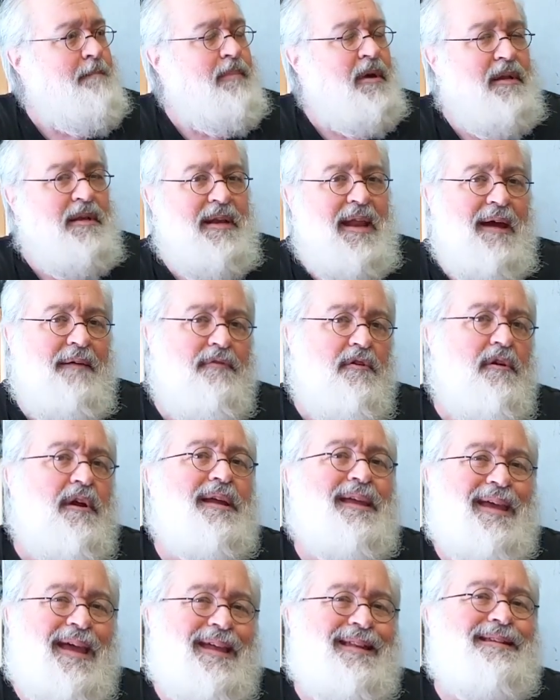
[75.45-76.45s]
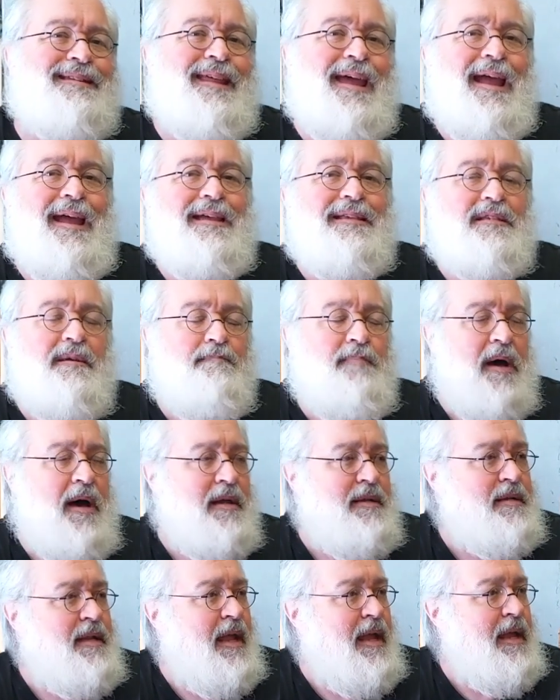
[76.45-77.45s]
but never again days
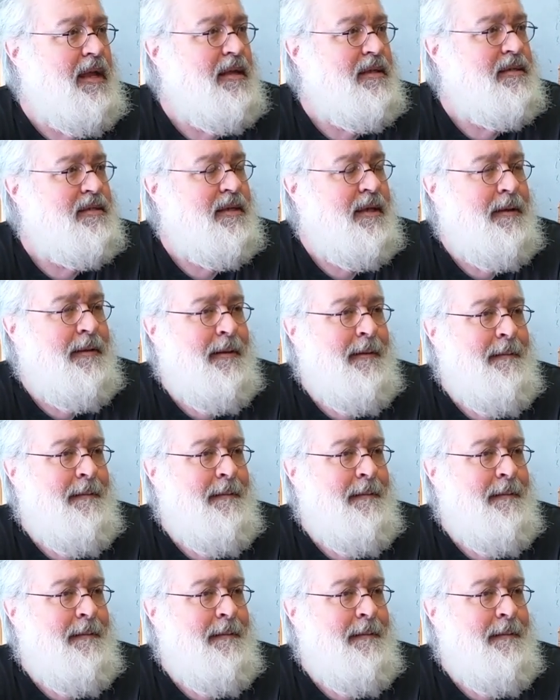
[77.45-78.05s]
upon days.